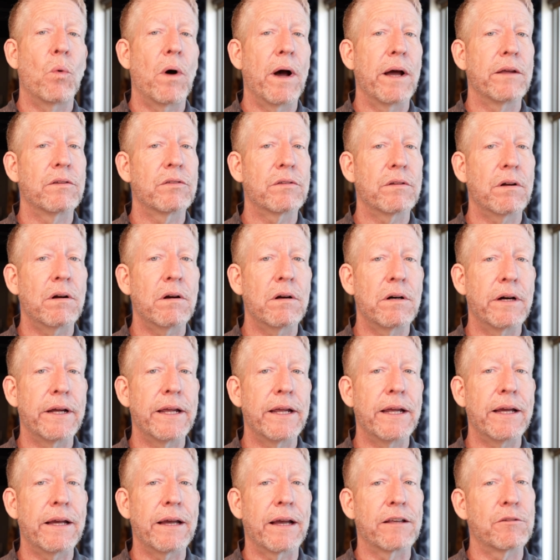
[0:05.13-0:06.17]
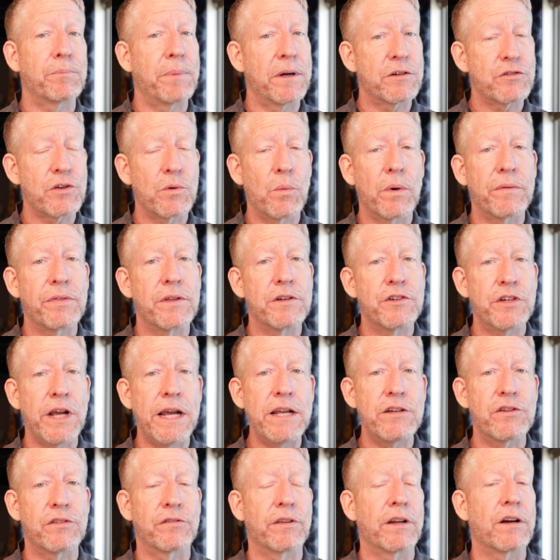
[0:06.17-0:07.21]
why Starlink, especially with the
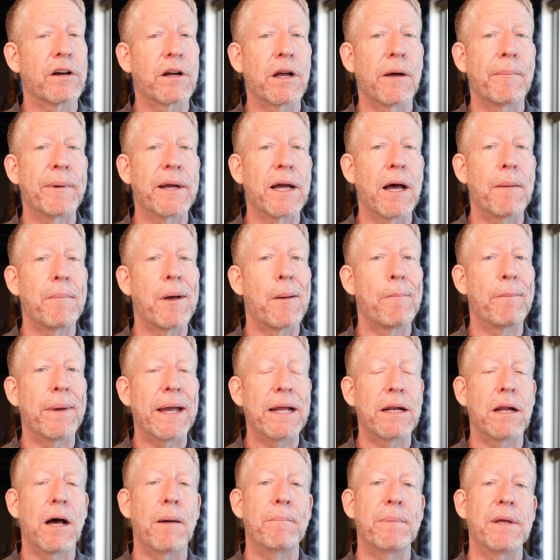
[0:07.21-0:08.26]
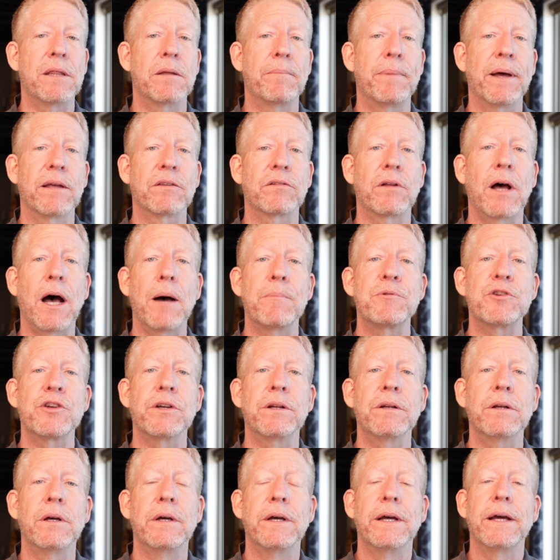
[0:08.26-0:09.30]
changes that are coming up, may not be the best
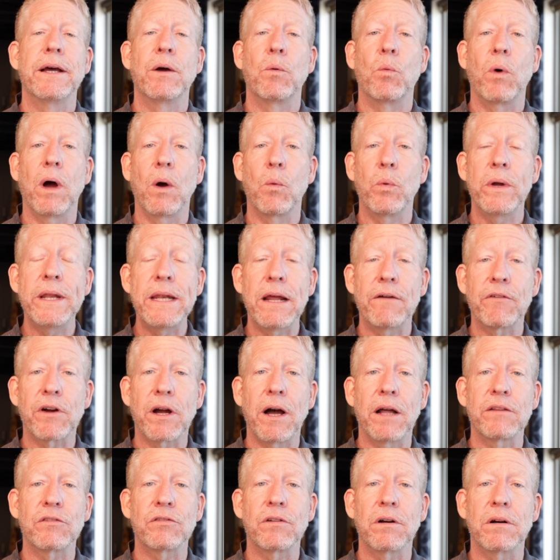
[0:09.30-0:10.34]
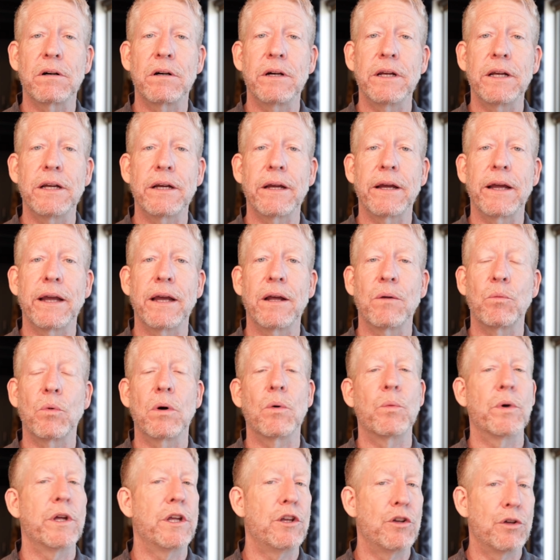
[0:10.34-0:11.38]
option, why we never got Starlink, and
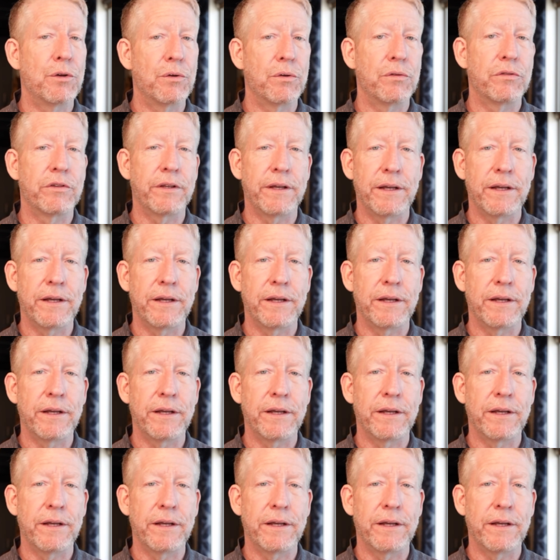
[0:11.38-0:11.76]
what we use